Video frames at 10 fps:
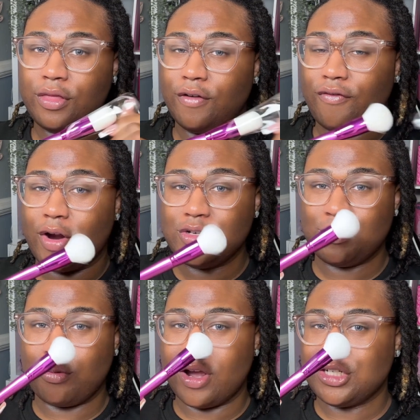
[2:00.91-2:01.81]
The
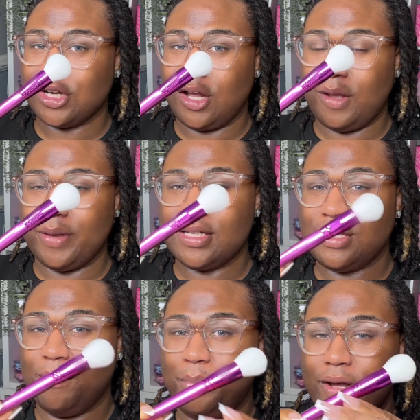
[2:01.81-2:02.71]
first brush up is
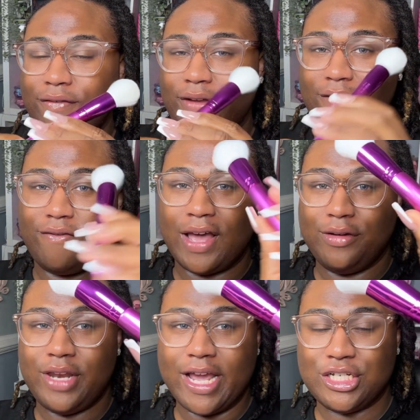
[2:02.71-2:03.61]
the Buffing
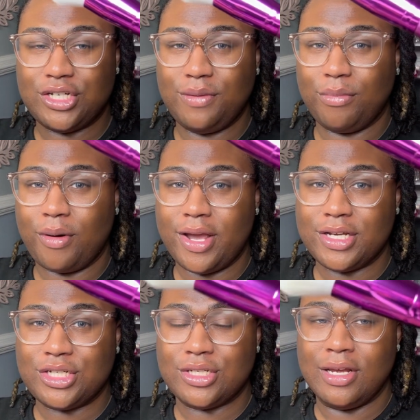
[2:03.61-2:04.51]
Foundation
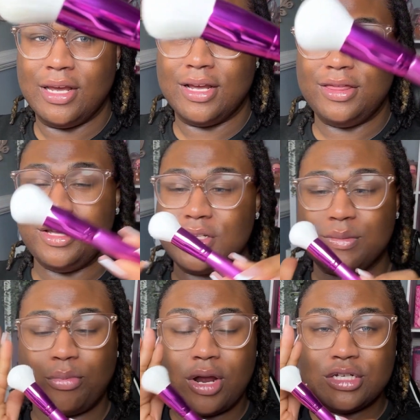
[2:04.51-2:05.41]
brush. This
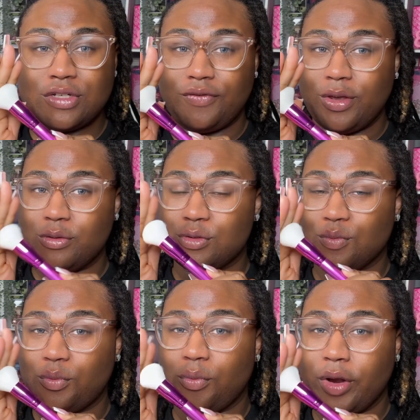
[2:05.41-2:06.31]
brush feels
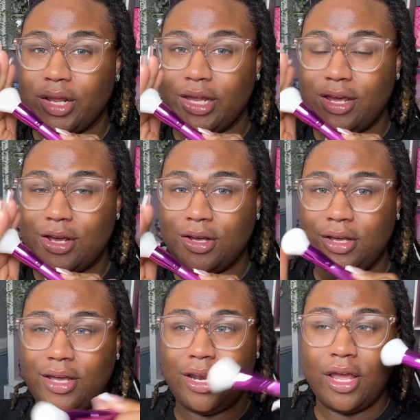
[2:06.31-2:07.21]
really
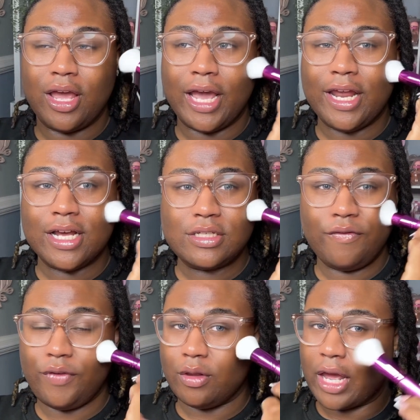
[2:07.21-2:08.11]
good. It
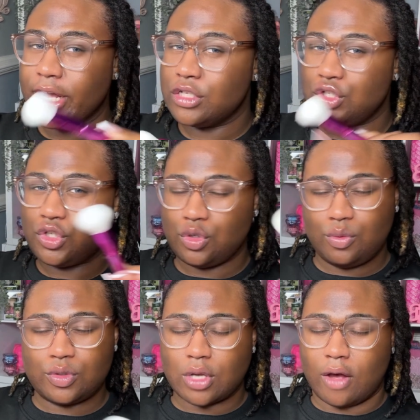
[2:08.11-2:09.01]
doesn't feel like it's
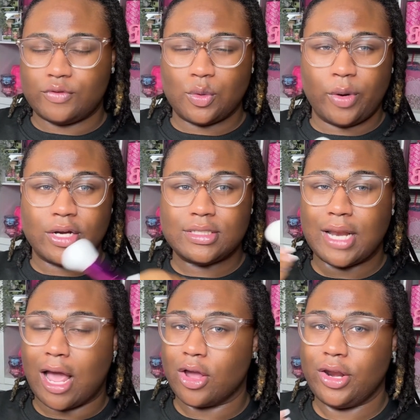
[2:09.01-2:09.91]
too soft to where it's
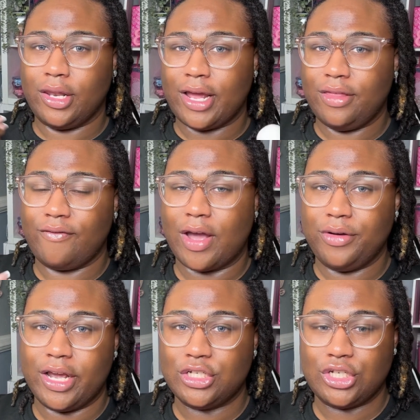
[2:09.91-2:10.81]
not gonna lay the
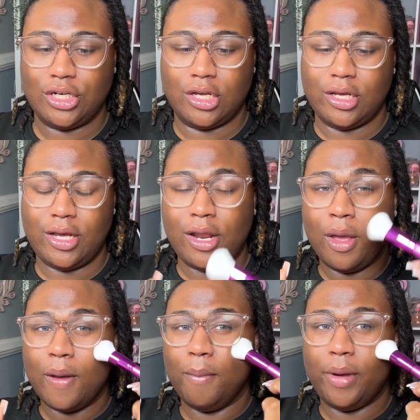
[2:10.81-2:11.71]
foundation good,
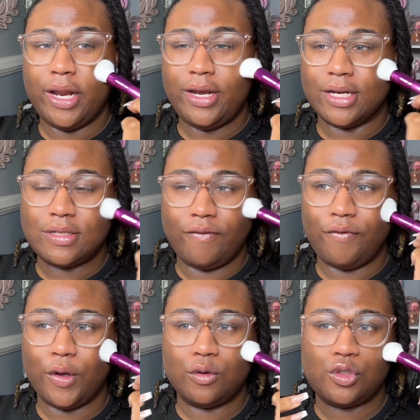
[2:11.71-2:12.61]
but it doesn't
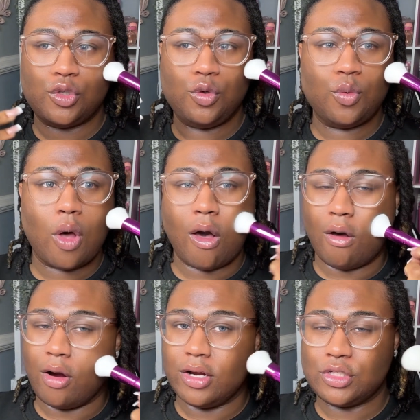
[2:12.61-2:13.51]
feel too
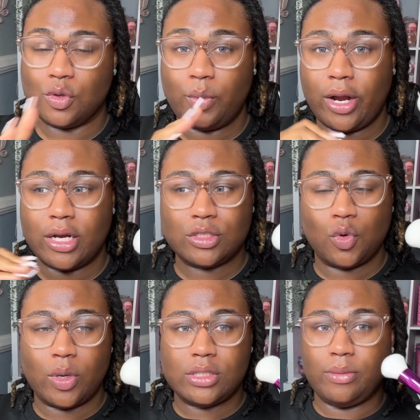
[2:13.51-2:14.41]
hard to where it's
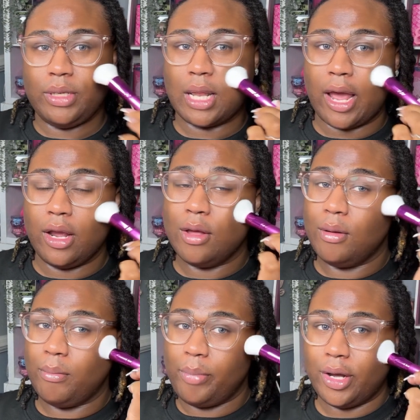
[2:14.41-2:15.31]
going to be like
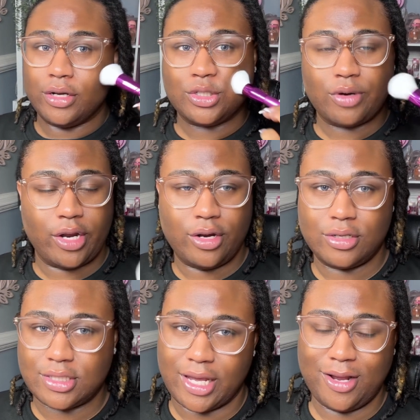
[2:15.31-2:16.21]
puncturing your
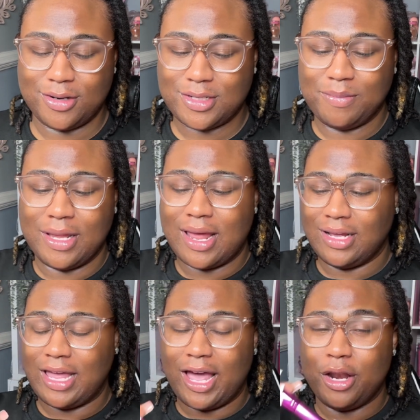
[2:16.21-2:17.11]
skin or something
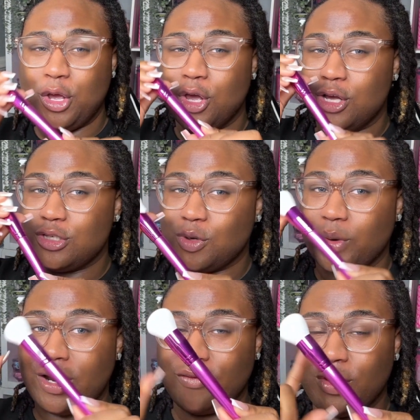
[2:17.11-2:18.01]
like that. So
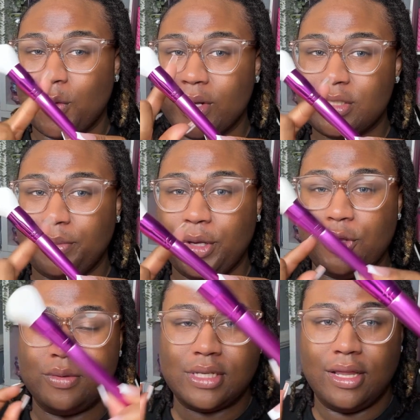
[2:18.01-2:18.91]
we're definitely going to be
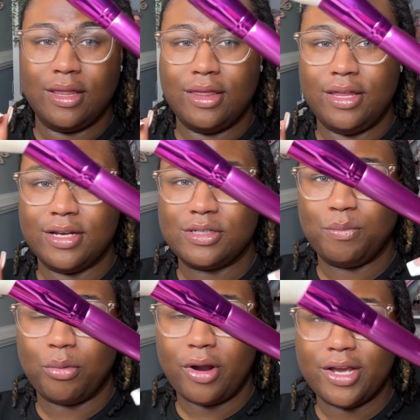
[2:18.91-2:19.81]
using this
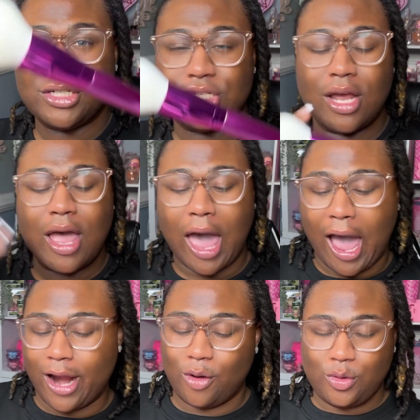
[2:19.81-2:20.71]
brush.
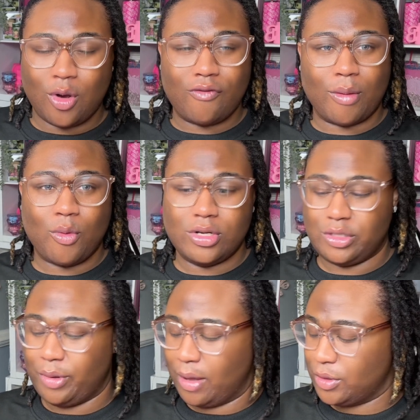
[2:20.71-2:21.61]
I don't know if I'm going
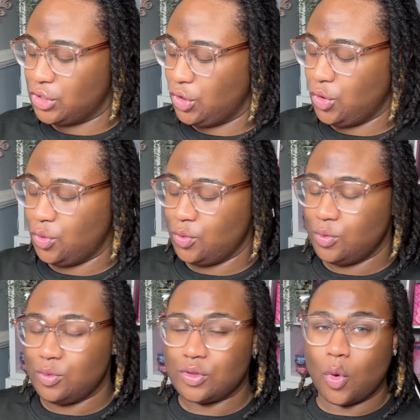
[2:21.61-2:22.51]
to be able to
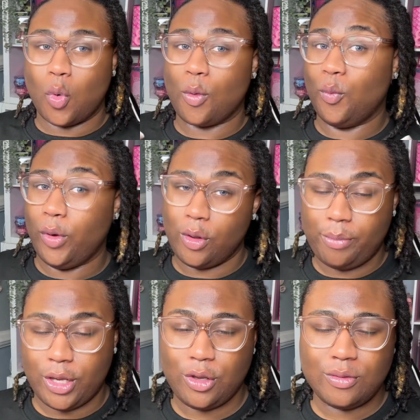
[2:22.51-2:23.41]
use or will
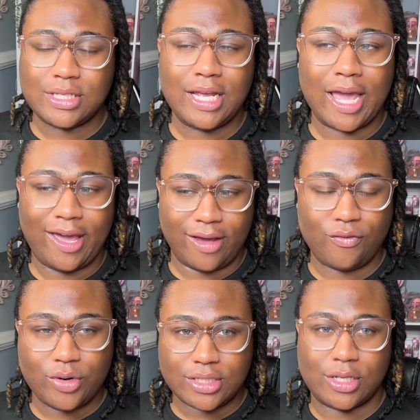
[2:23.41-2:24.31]
be using
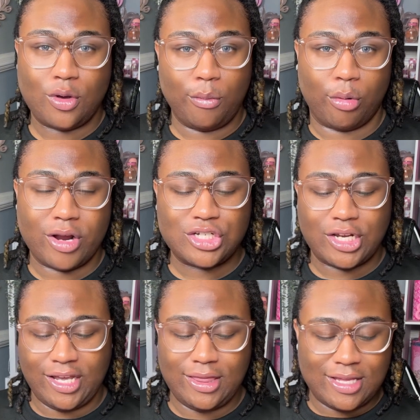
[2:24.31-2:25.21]
every single brush
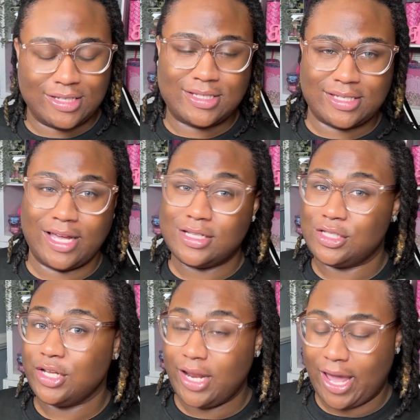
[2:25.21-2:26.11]
in this set
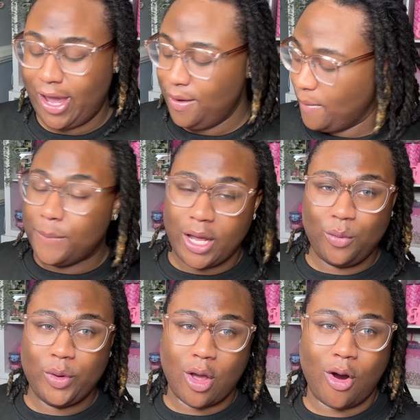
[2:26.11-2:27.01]
today, but
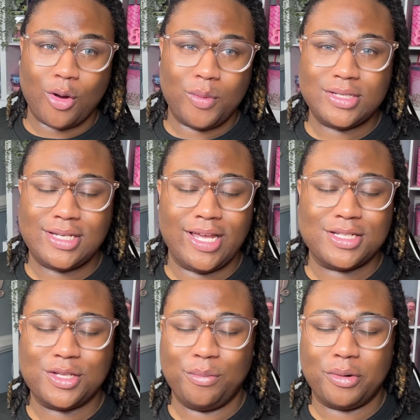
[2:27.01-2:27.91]
we are going to get
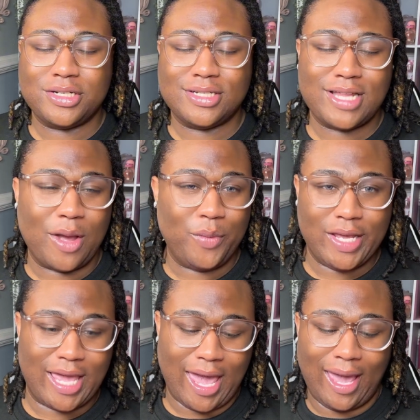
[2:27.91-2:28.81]
to the brushes that we
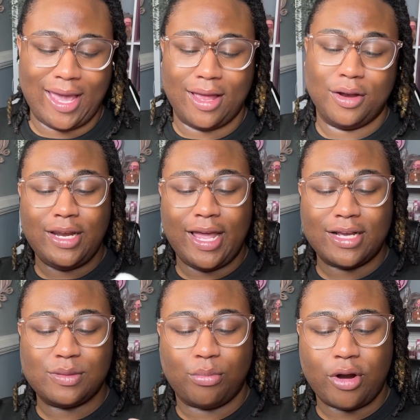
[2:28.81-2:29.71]
can. The
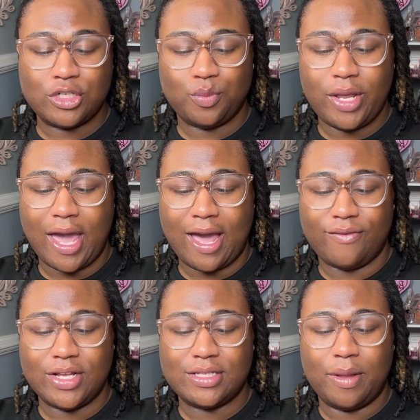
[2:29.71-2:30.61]
next brush we
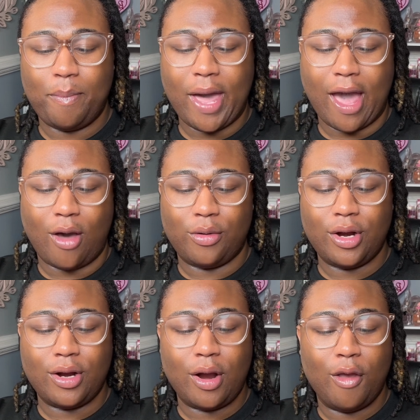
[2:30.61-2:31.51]
have is the
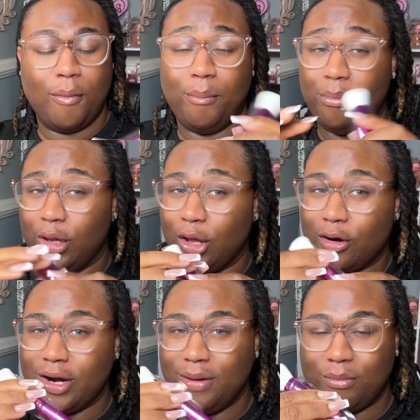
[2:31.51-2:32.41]
Powder
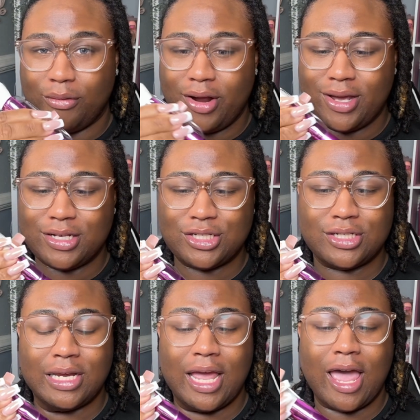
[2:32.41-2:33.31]
Blurring Brush.